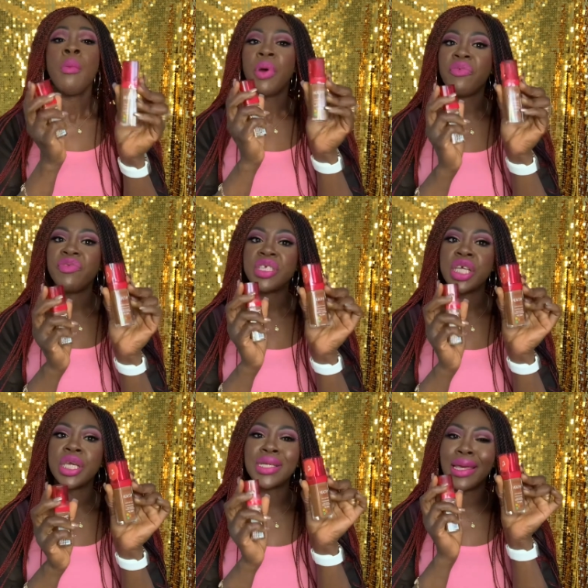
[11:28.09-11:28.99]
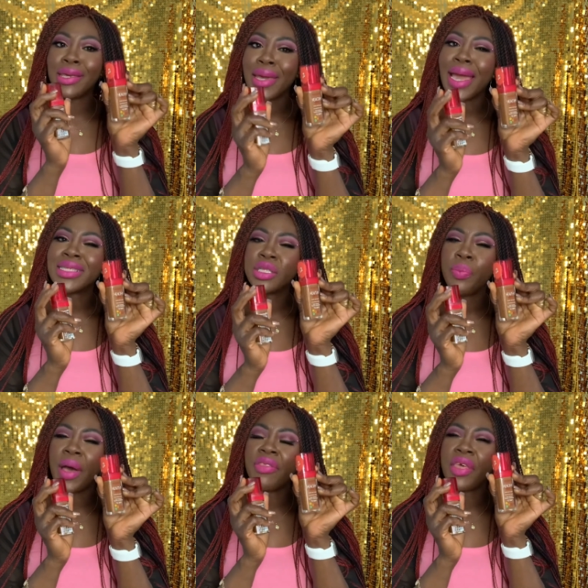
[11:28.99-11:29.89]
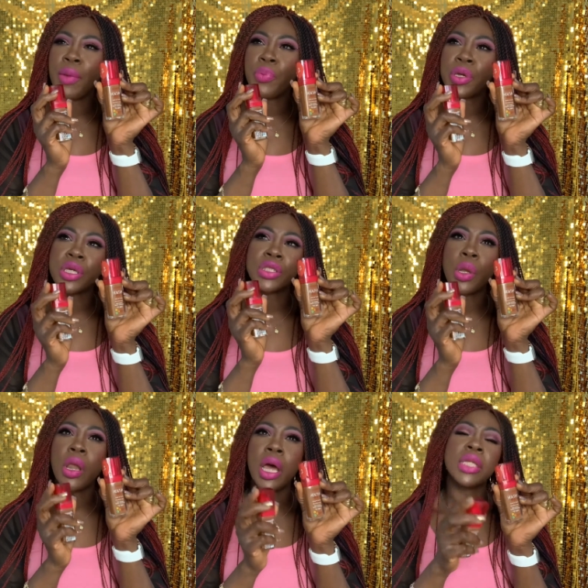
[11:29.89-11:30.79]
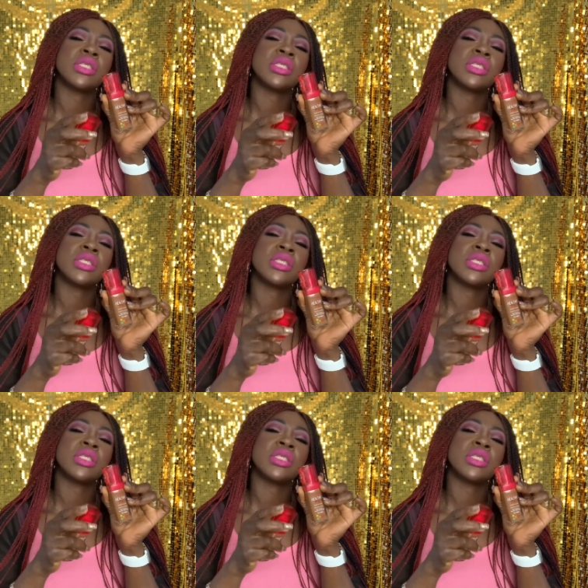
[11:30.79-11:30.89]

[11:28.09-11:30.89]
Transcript: but obviously you can still buy their products online.